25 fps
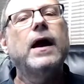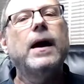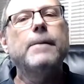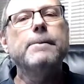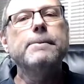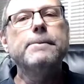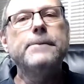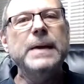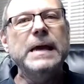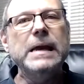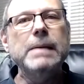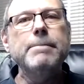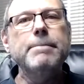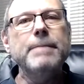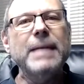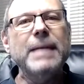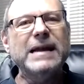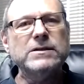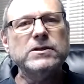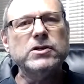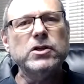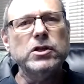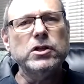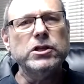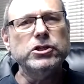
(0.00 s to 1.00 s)
Be
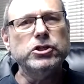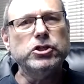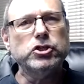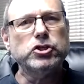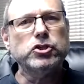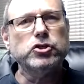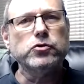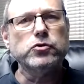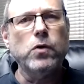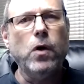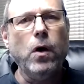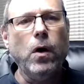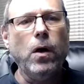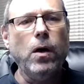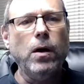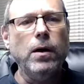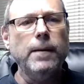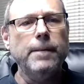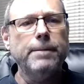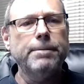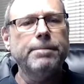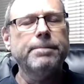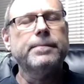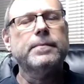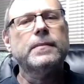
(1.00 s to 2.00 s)
mentally strong.
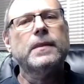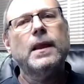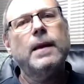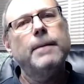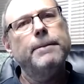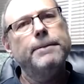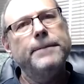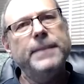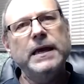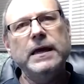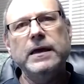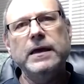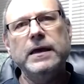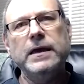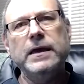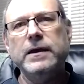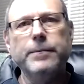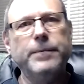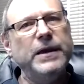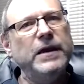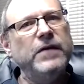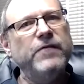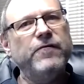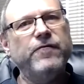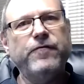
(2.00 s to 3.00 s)
Be
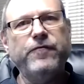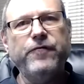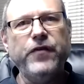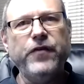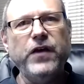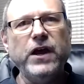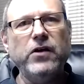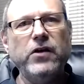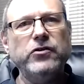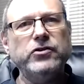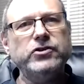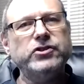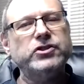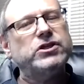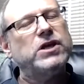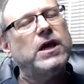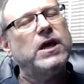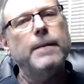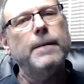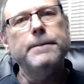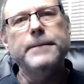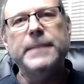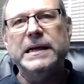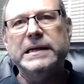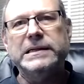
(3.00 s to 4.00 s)
fierce.
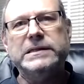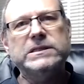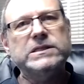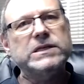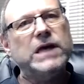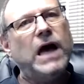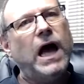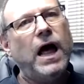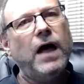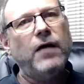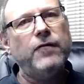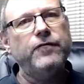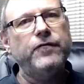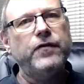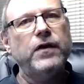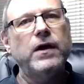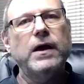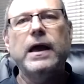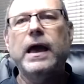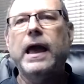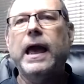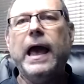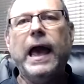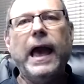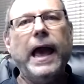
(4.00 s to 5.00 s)
Be tough.
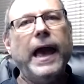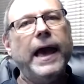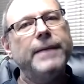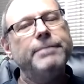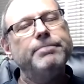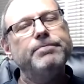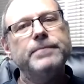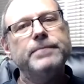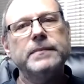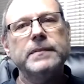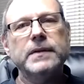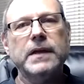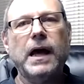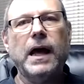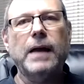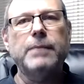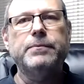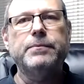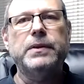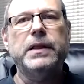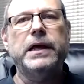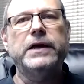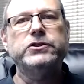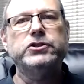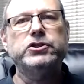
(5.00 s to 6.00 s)
And God
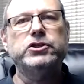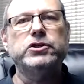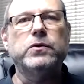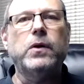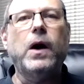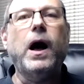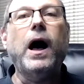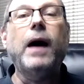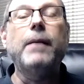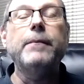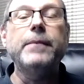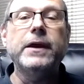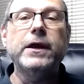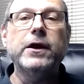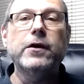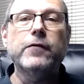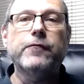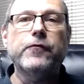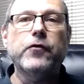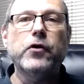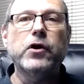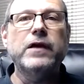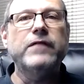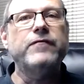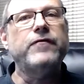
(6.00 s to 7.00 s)
bless you. I'm here
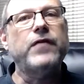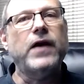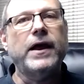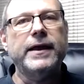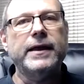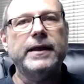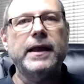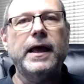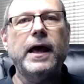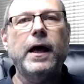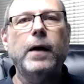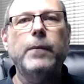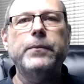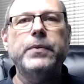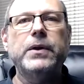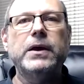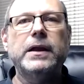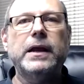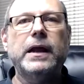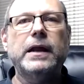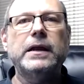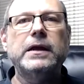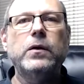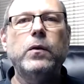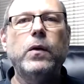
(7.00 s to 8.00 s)
for you if I can help you in
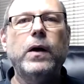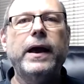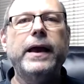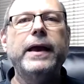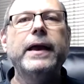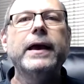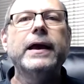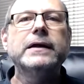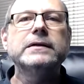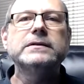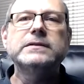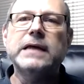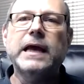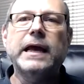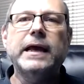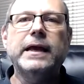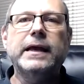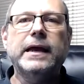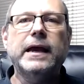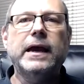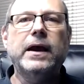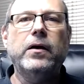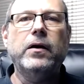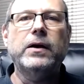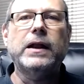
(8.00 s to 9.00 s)
any way. Take
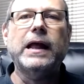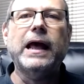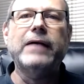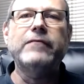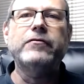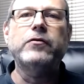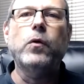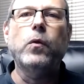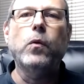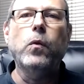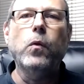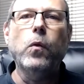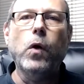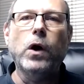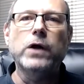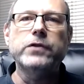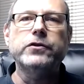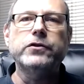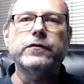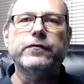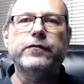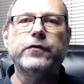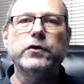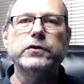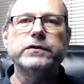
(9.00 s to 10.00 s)
care and have a
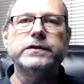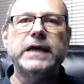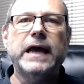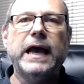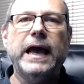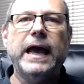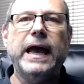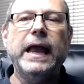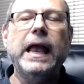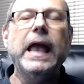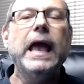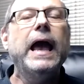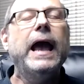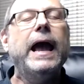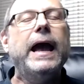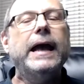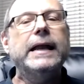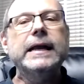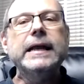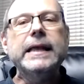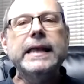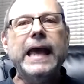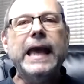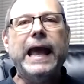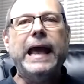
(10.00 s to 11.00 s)
wonderful day. And
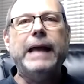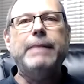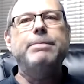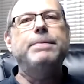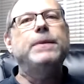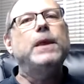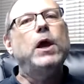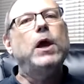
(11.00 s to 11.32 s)
again,